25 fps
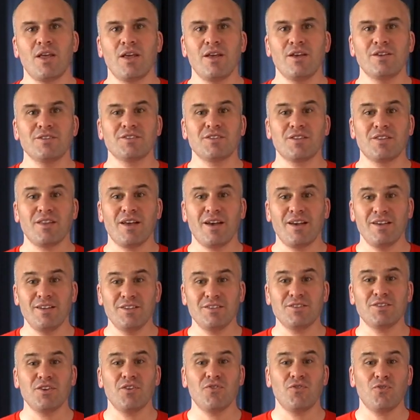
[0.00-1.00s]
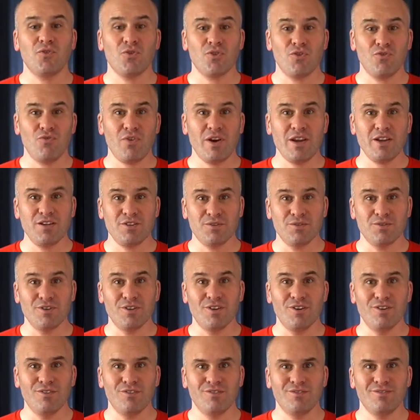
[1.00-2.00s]
So that is for the radial
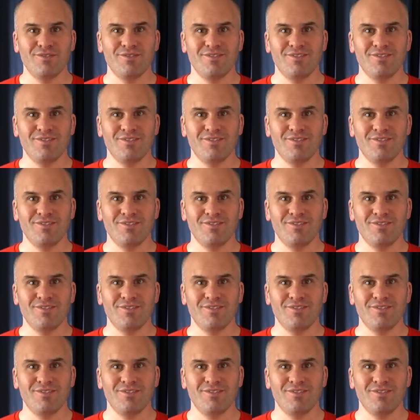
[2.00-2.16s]
nerve.